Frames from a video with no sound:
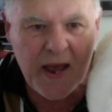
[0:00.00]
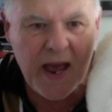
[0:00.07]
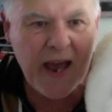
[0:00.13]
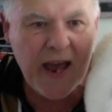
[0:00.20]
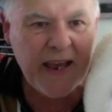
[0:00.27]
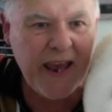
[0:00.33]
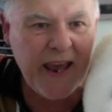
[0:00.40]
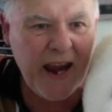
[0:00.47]

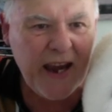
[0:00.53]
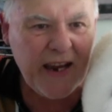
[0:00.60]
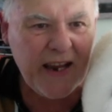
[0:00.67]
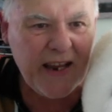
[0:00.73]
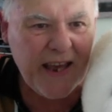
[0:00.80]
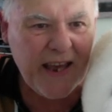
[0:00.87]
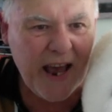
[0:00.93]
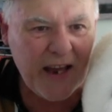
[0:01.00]
Again, he
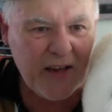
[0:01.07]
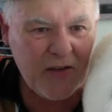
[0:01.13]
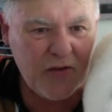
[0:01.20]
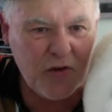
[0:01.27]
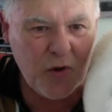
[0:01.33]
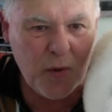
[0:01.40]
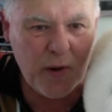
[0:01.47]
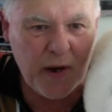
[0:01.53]
can't
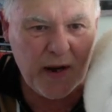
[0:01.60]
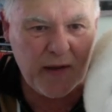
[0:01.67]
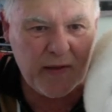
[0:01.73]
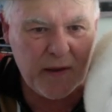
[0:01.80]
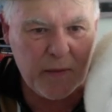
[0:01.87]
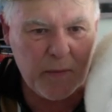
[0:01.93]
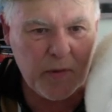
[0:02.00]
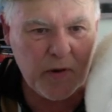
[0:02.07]
do
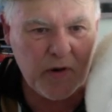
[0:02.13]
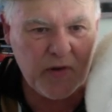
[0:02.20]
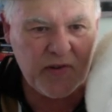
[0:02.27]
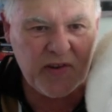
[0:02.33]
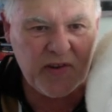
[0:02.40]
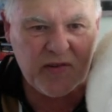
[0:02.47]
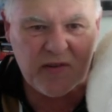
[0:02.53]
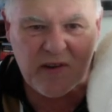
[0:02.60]
anything because he's